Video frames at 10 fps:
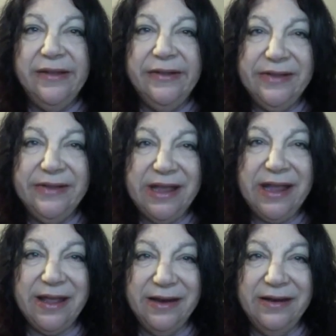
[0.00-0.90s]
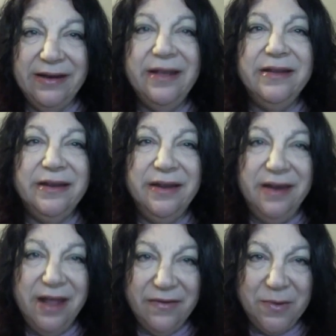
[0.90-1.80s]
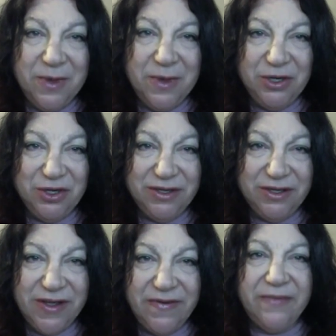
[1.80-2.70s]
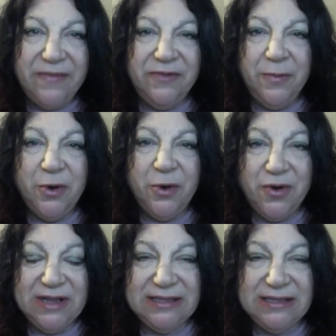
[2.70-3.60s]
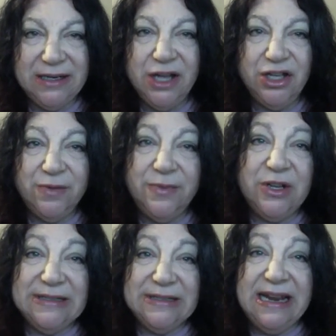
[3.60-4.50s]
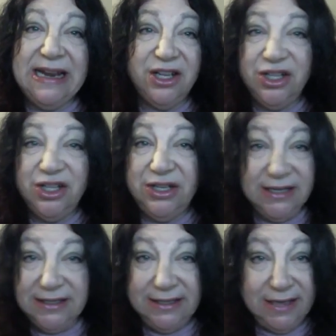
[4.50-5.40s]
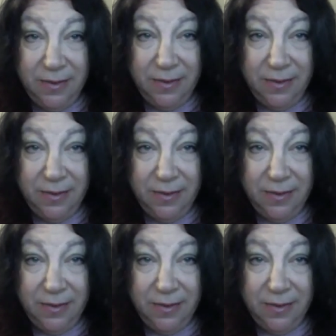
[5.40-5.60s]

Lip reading: Second, never beat yourself up for procrastination because that actually doesn't help